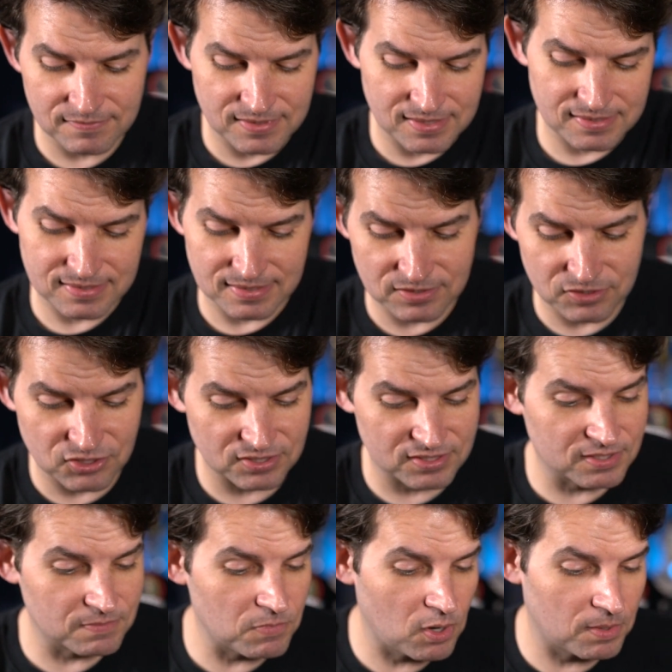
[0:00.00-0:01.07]
of this in
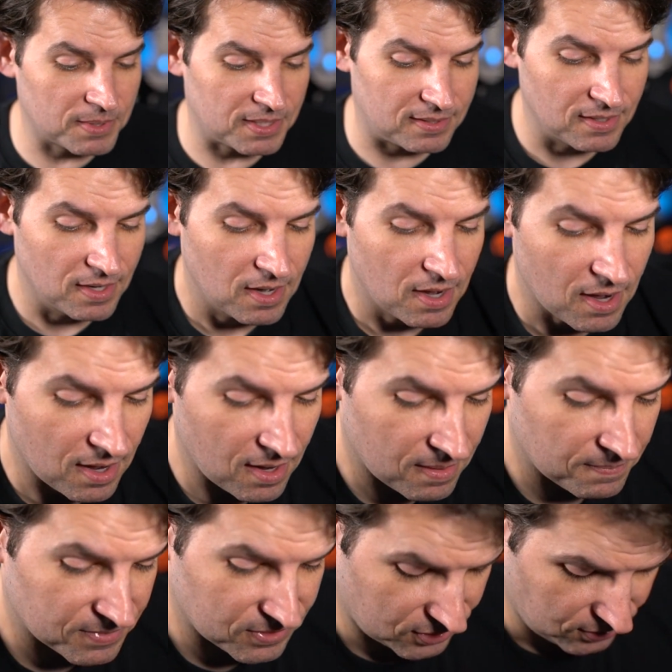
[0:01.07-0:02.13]
just a moment.
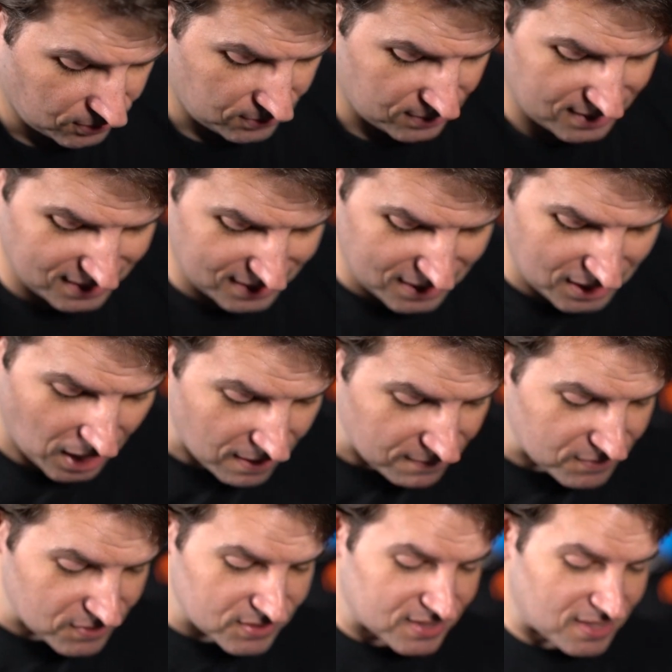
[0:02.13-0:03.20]
So the
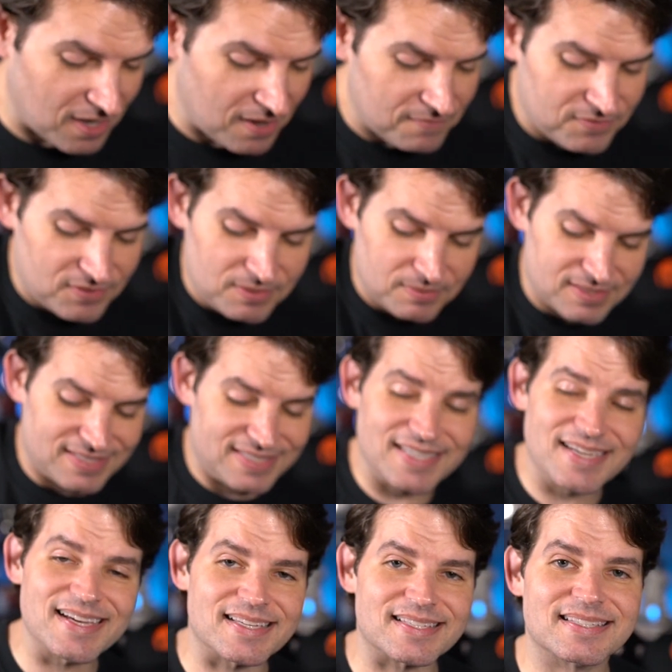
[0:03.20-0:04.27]
covers of the
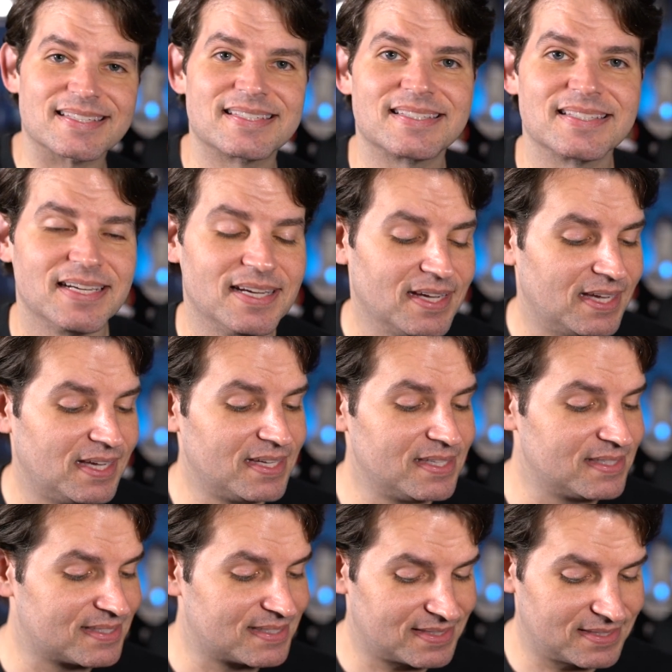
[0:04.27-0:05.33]
discs
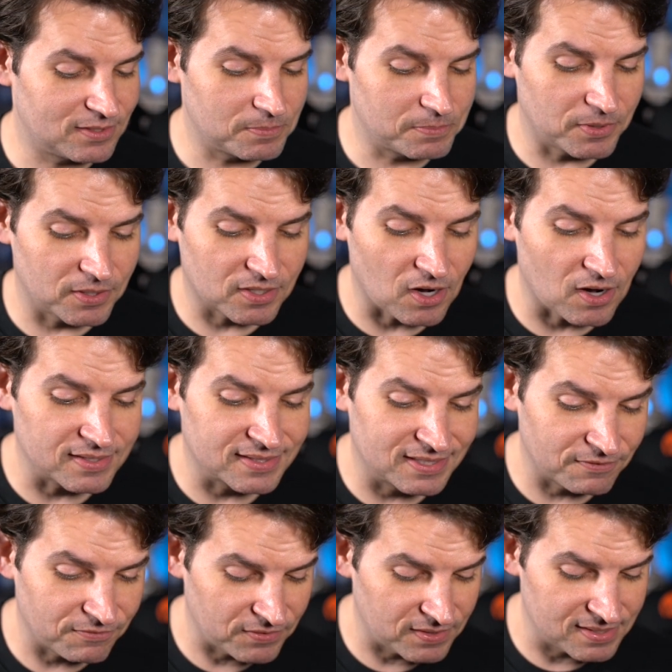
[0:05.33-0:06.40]
in the steelbook are
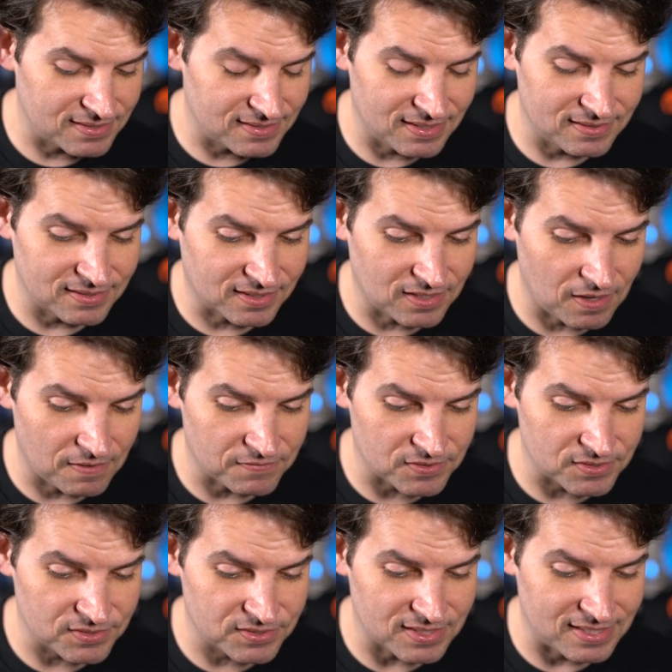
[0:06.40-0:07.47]
different than the
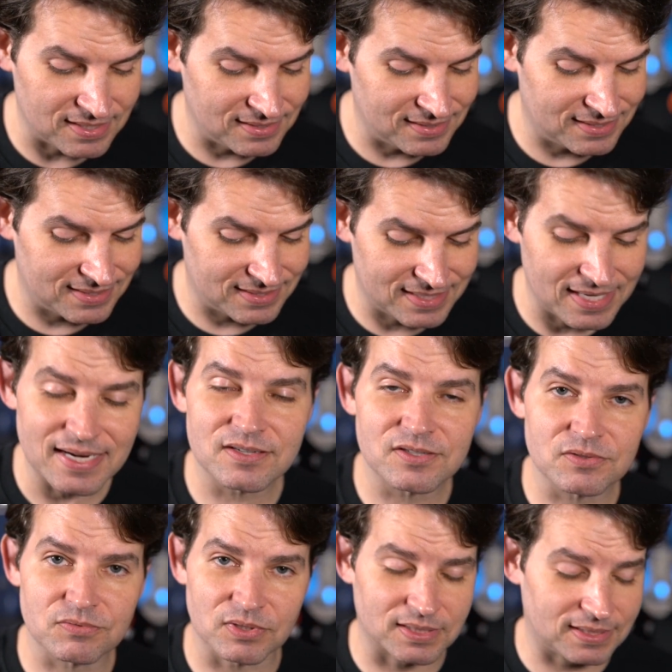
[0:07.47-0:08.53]
covers in the
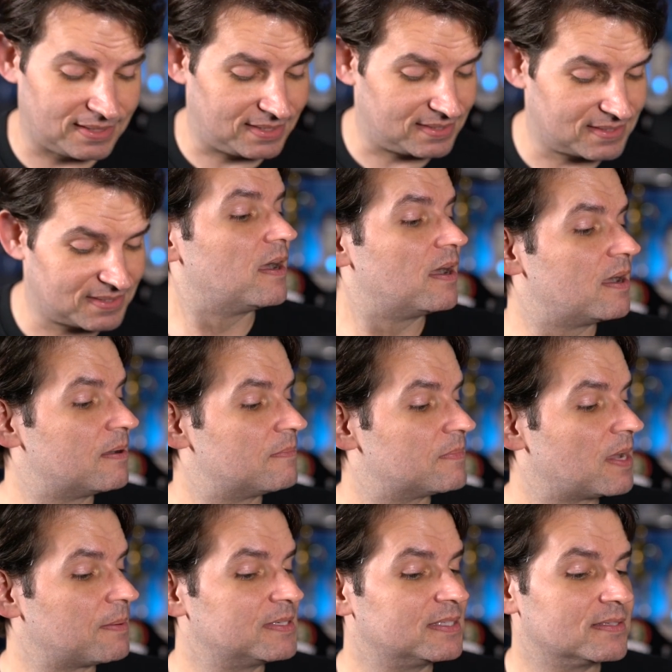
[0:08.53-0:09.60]
standard release.
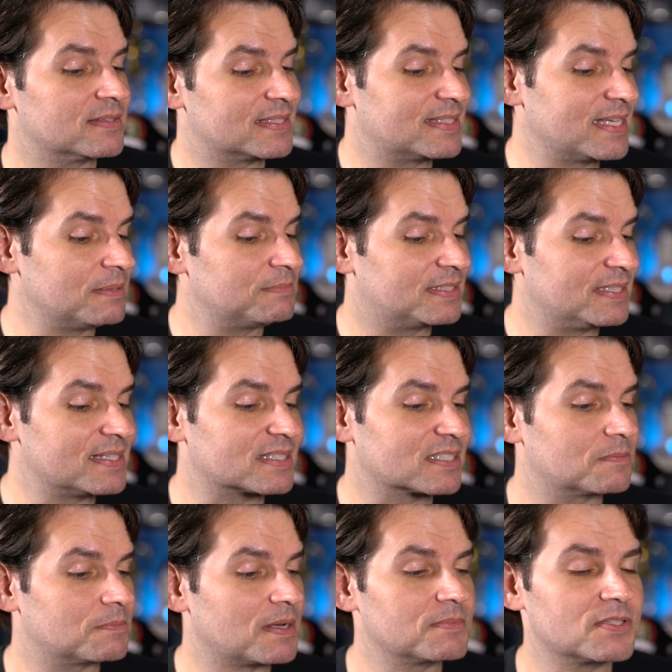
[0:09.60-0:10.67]
I mean, they're the same
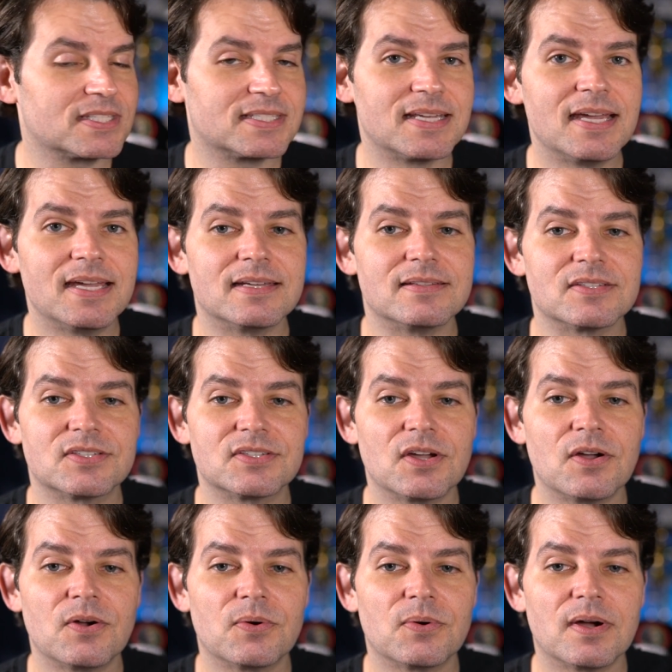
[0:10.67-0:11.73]
discs, but I'm just saying.
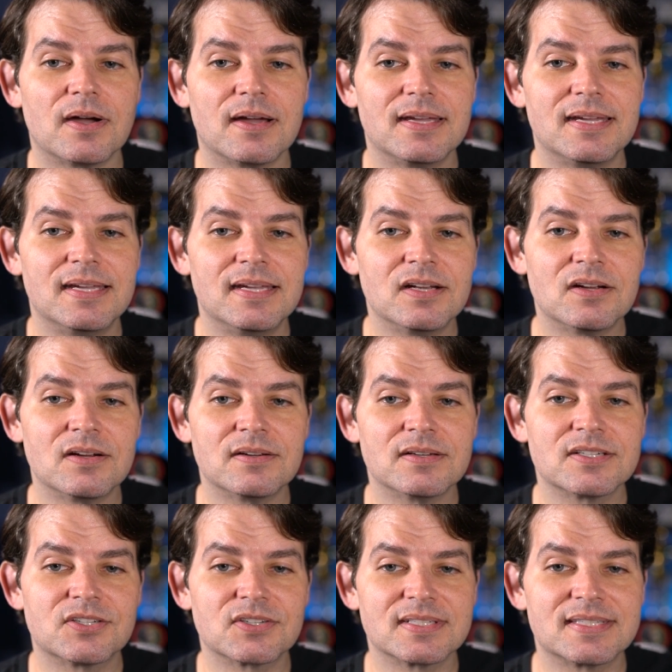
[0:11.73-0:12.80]
So here,
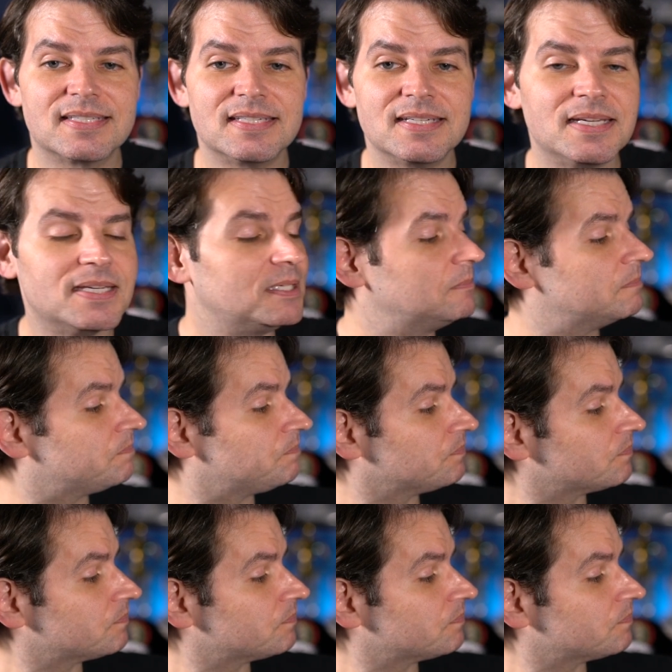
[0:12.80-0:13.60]
as you can see,